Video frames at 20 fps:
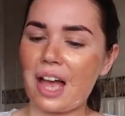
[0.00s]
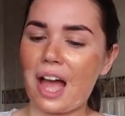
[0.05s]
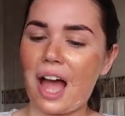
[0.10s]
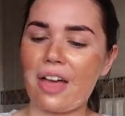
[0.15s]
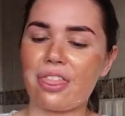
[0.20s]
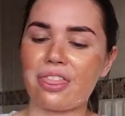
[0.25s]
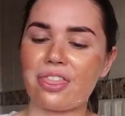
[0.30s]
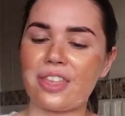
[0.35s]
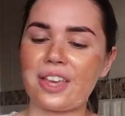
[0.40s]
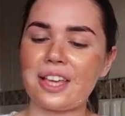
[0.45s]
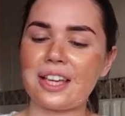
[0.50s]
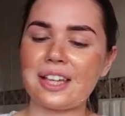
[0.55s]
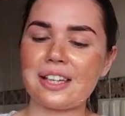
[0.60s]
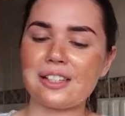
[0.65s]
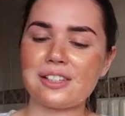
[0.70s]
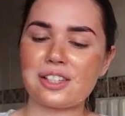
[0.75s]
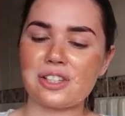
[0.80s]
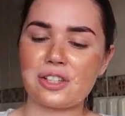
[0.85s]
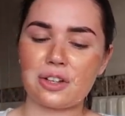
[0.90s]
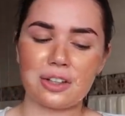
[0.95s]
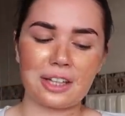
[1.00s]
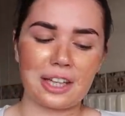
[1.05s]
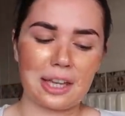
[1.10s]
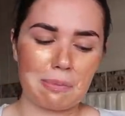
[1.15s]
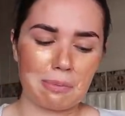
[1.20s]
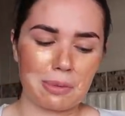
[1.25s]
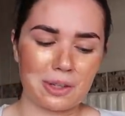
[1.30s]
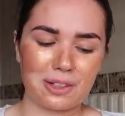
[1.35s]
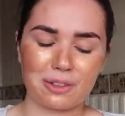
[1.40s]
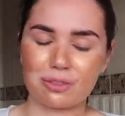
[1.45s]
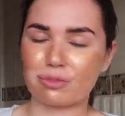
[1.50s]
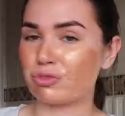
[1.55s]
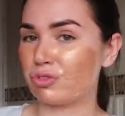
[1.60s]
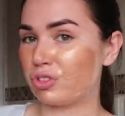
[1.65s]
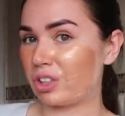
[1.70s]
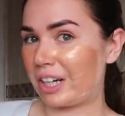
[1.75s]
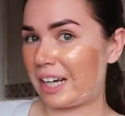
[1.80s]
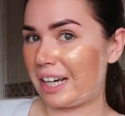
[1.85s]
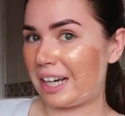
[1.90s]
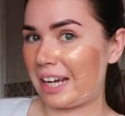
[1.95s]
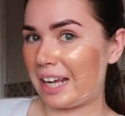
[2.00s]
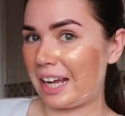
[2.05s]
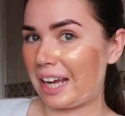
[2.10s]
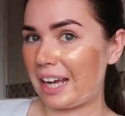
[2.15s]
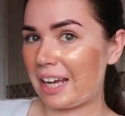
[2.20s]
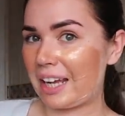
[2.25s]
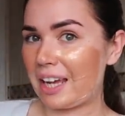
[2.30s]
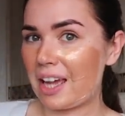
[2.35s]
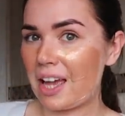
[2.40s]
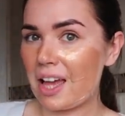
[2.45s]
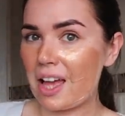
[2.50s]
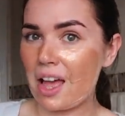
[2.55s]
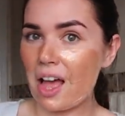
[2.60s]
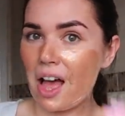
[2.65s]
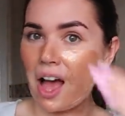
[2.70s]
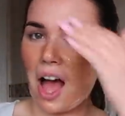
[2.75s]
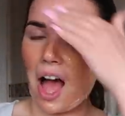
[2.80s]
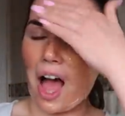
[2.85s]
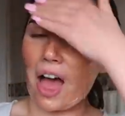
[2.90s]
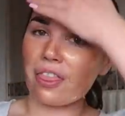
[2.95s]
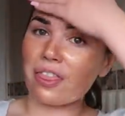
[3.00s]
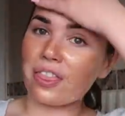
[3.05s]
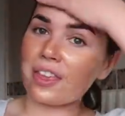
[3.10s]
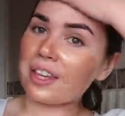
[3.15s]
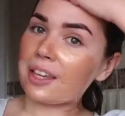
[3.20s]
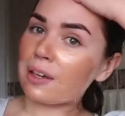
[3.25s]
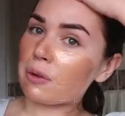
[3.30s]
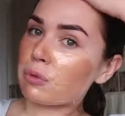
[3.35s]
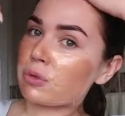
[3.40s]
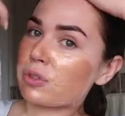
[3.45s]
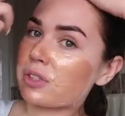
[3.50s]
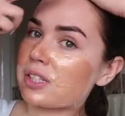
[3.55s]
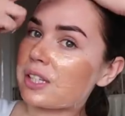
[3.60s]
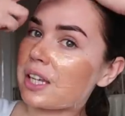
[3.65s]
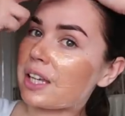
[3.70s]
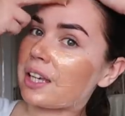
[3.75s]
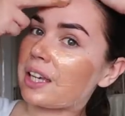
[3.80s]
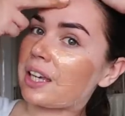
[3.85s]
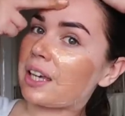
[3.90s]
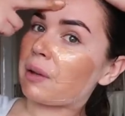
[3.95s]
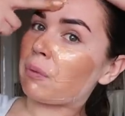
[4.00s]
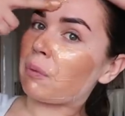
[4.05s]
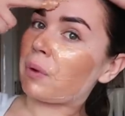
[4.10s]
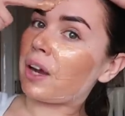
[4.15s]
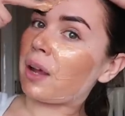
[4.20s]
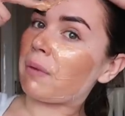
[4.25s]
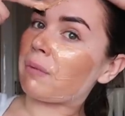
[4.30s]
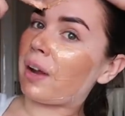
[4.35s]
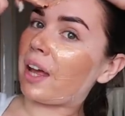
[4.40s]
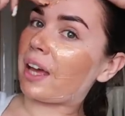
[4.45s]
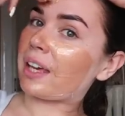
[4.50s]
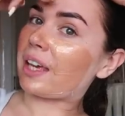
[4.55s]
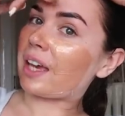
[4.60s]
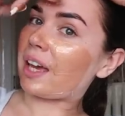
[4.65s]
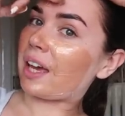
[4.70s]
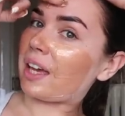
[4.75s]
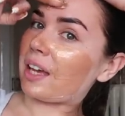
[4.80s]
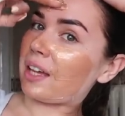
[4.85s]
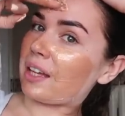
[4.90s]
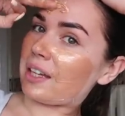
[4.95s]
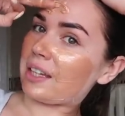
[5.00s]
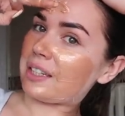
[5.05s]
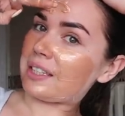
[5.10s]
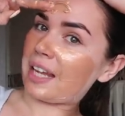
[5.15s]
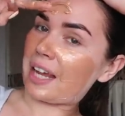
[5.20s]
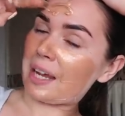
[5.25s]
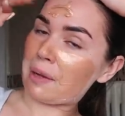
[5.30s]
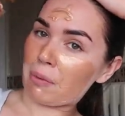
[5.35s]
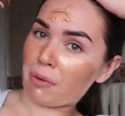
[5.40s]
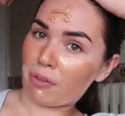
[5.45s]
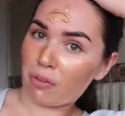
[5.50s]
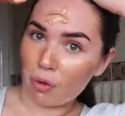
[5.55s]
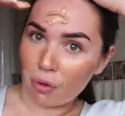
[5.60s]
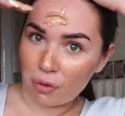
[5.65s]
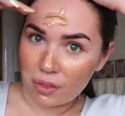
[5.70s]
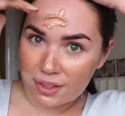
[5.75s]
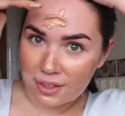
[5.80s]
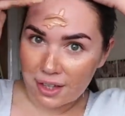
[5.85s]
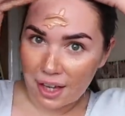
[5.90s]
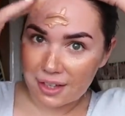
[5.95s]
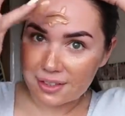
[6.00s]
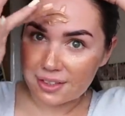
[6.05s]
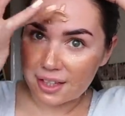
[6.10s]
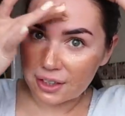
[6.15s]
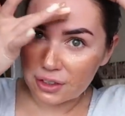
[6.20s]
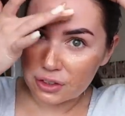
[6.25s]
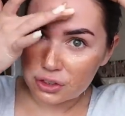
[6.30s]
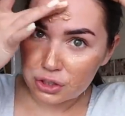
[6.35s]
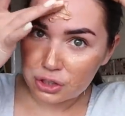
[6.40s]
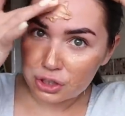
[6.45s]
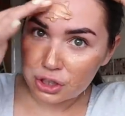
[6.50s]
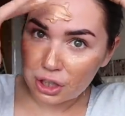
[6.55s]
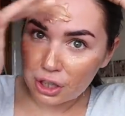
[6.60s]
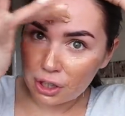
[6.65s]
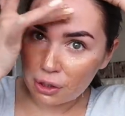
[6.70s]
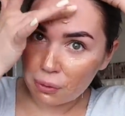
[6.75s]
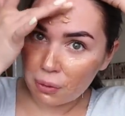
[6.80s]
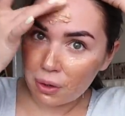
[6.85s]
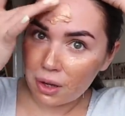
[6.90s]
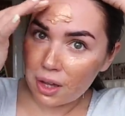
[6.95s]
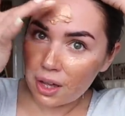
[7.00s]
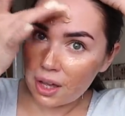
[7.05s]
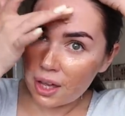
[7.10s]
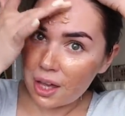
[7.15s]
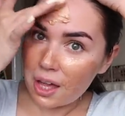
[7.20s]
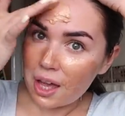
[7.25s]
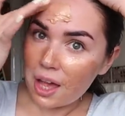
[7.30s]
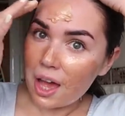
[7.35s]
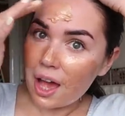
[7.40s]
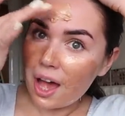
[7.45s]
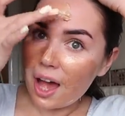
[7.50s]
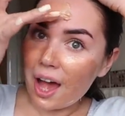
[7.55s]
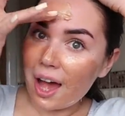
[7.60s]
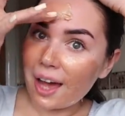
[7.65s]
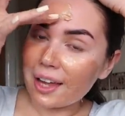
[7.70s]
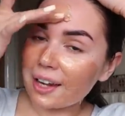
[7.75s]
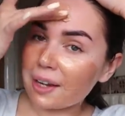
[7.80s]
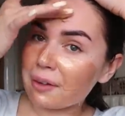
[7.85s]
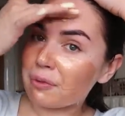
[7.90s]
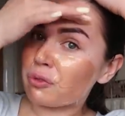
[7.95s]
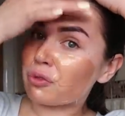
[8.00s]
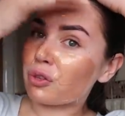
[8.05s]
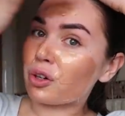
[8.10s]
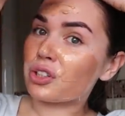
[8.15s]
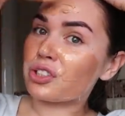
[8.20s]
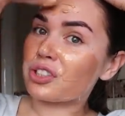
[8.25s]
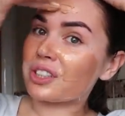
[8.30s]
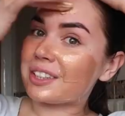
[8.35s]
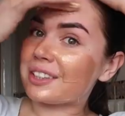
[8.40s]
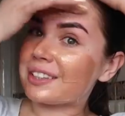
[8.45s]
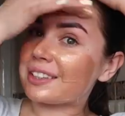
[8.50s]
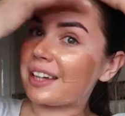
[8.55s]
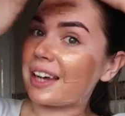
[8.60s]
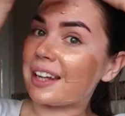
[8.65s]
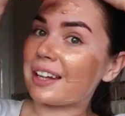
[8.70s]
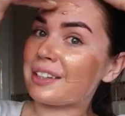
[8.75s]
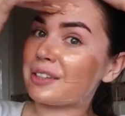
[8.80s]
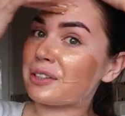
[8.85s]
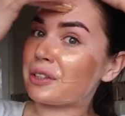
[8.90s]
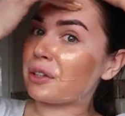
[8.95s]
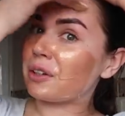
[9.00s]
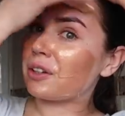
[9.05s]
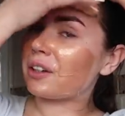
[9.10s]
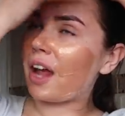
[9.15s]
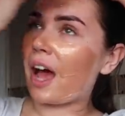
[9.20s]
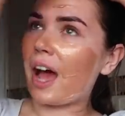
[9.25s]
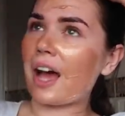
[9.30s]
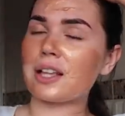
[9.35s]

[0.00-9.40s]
I think it's sunk in, but not really. I think it will sink in when I'm like day before this essay is due. And I'm rushing to get it done.